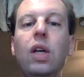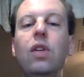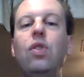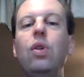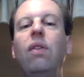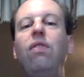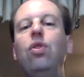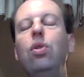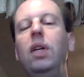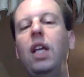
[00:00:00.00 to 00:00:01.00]
So if you're
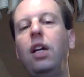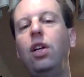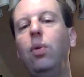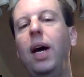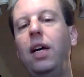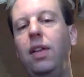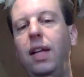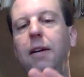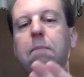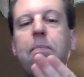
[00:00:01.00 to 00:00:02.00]
doing that
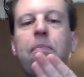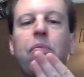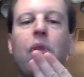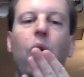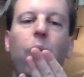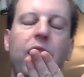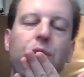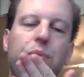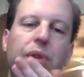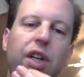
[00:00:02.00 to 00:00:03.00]
correctly, when
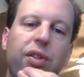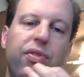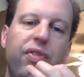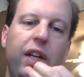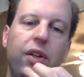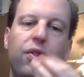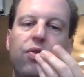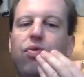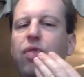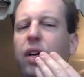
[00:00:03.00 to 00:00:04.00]
you bring your fingers
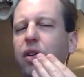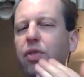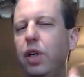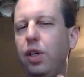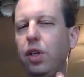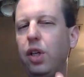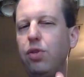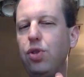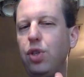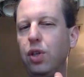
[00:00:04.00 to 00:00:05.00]
very, very
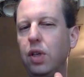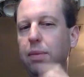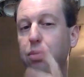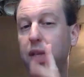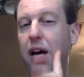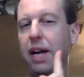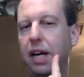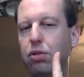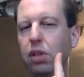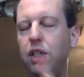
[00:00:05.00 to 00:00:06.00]
close to your lips without
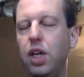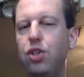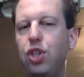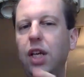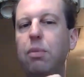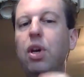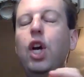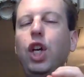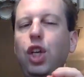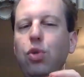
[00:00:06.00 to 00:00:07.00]
actually touching them,
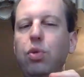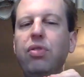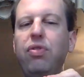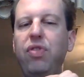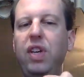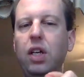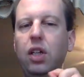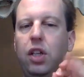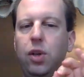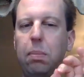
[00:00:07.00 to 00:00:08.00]
you will feel
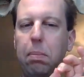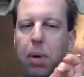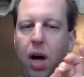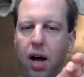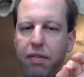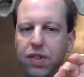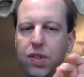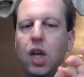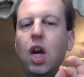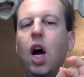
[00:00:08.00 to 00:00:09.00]
little
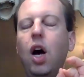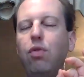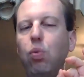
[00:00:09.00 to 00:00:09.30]
puffs of